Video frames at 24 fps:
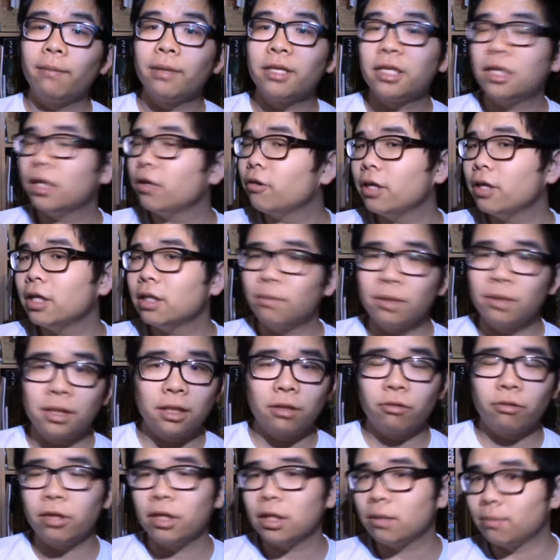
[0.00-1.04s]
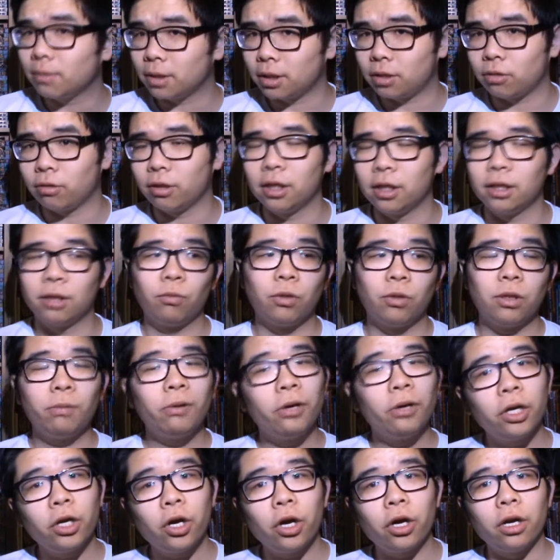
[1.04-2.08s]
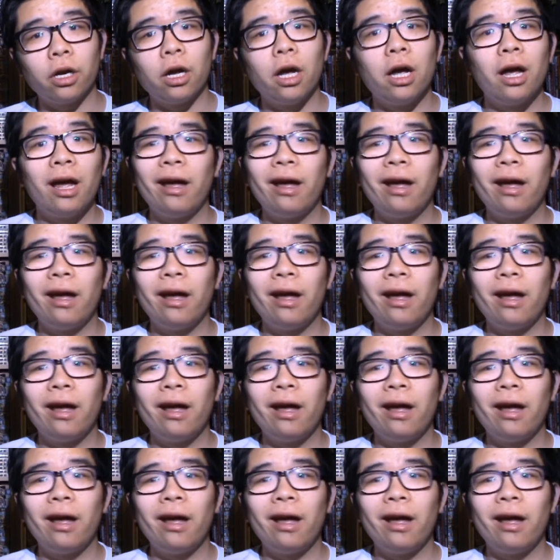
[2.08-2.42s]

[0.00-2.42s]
mysteries was pretty good.